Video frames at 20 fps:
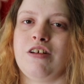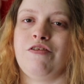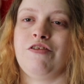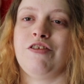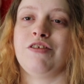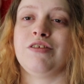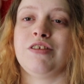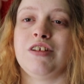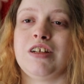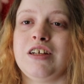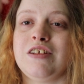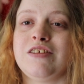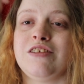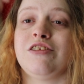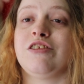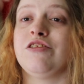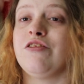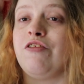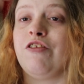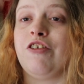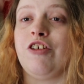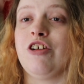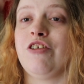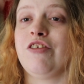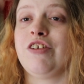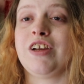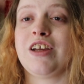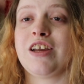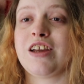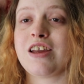If you need to
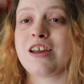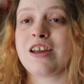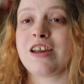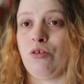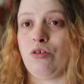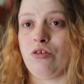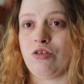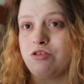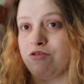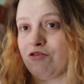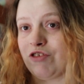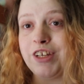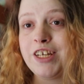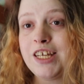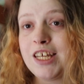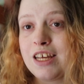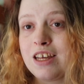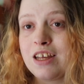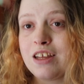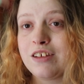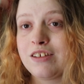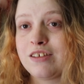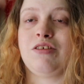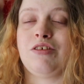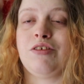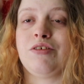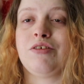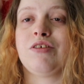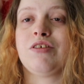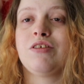defer a year or 3 years,
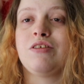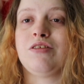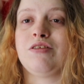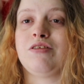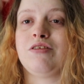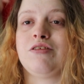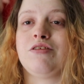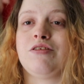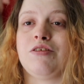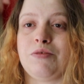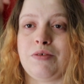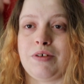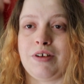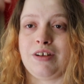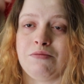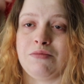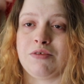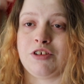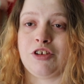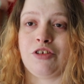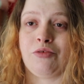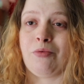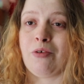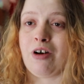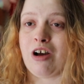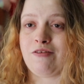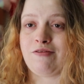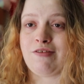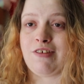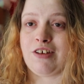you can do it, which is
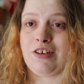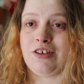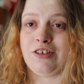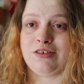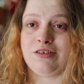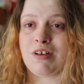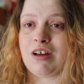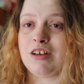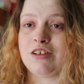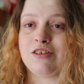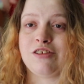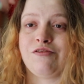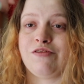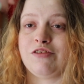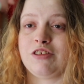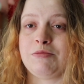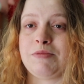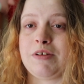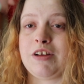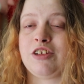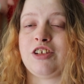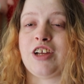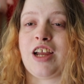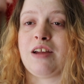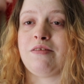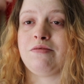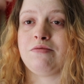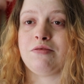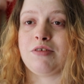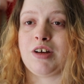what I've learned. And there's nothing to be
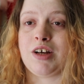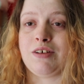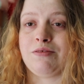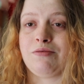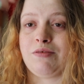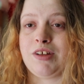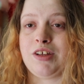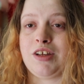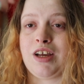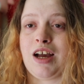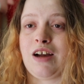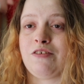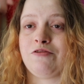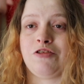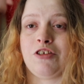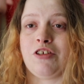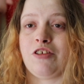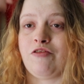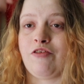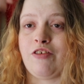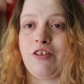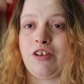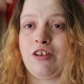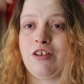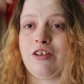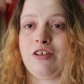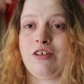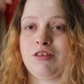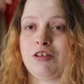ashamed about when you have to defer.